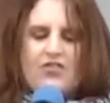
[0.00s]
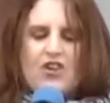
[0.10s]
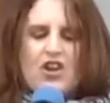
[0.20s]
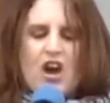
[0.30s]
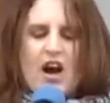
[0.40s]

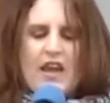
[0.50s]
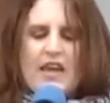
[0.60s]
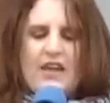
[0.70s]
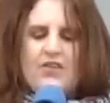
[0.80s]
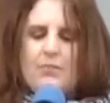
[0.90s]
should not
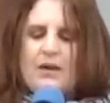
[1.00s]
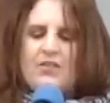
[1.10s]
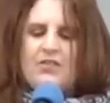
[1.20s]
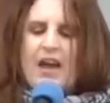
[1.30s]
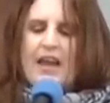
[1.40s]
need to be
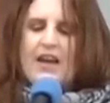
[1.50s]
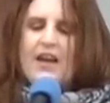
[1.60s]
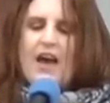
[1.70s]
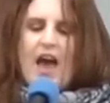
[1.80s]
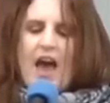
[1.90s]
stated